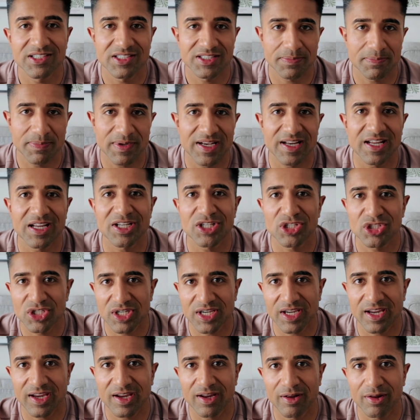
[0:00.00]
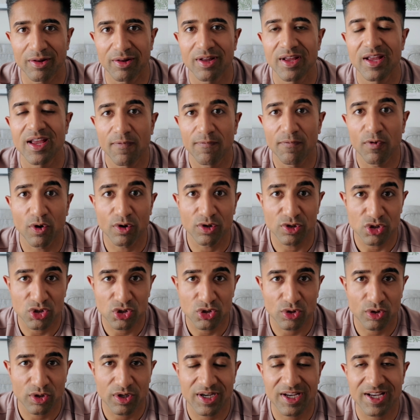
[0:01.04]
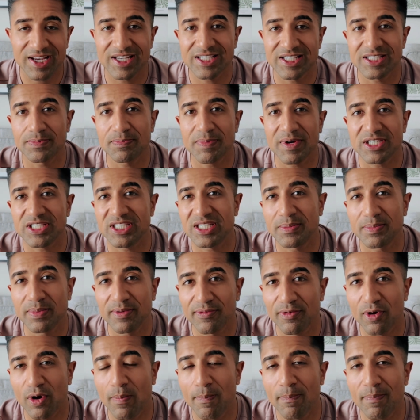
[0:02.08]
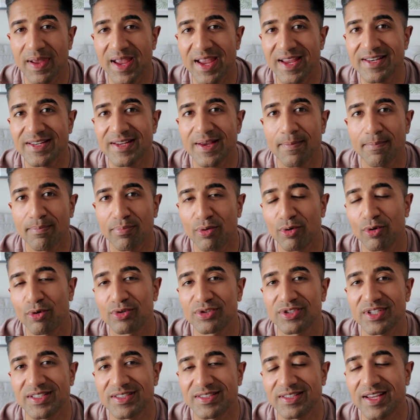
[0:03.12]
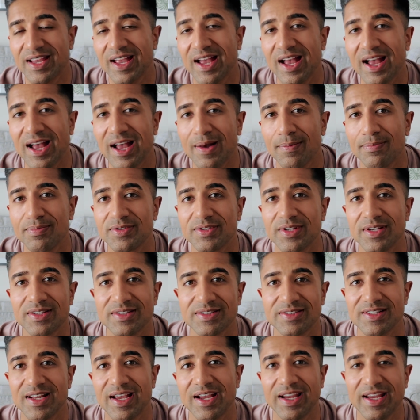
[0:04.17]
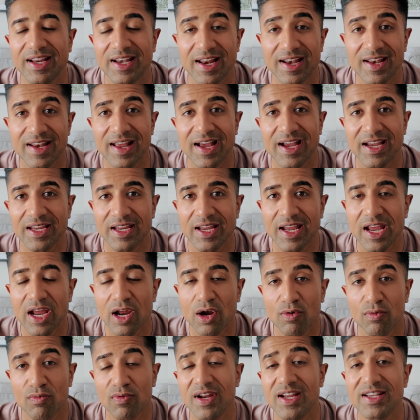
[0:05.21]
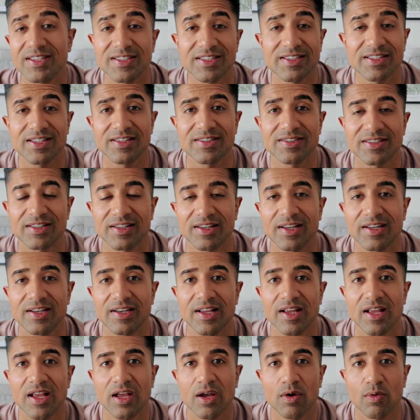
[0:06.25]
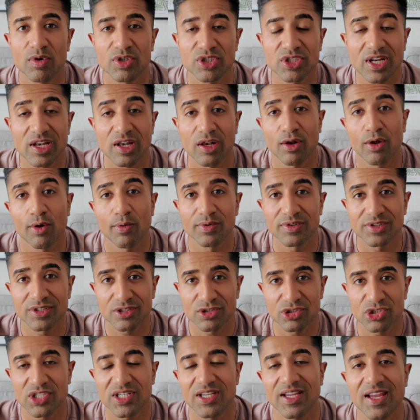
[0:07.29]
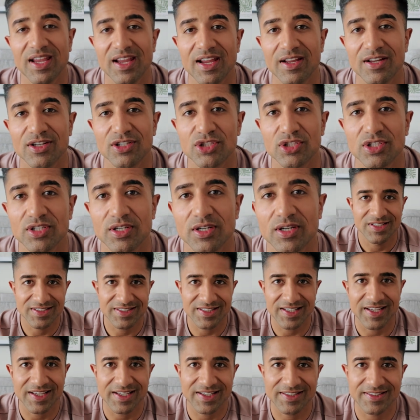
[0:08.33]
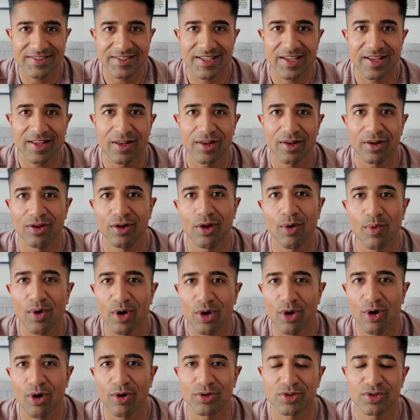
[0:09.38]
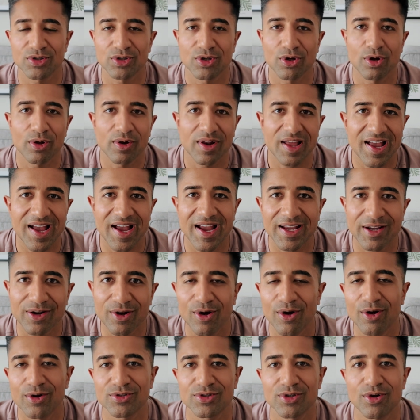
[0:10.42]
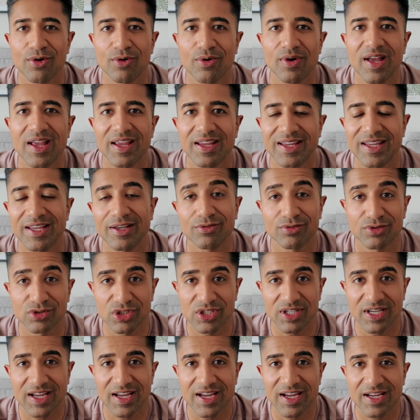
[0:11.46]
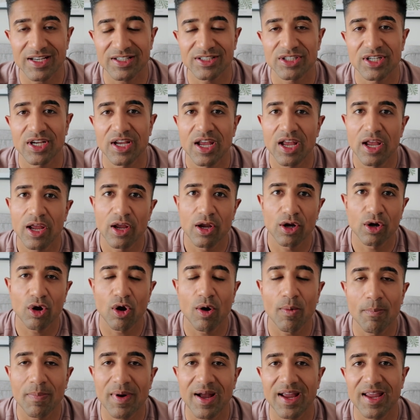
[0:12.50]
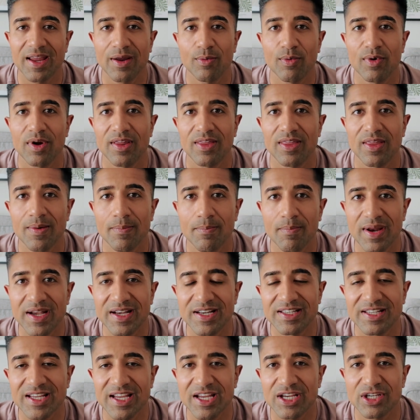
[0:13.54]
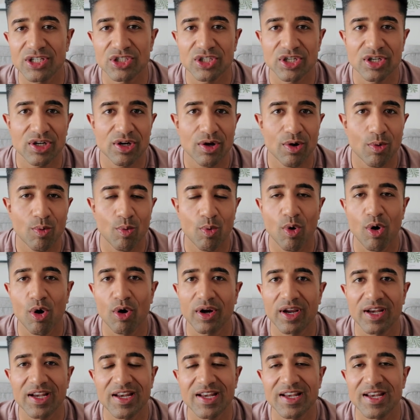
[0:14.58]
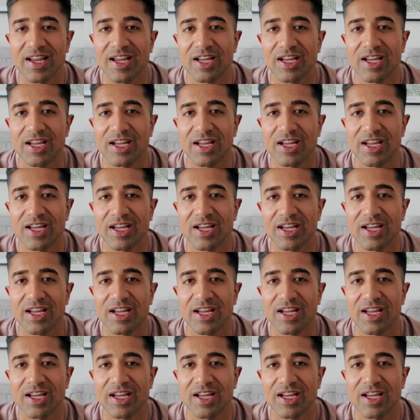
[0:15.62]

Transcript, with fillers: spinach, kale. Avoid sugar, especially before bed, processed carbs, snacking at night, raises insulin, which then lowers GH. 6. Lower cortisol, high cortisol kills GH. Combat it with meditation, walking in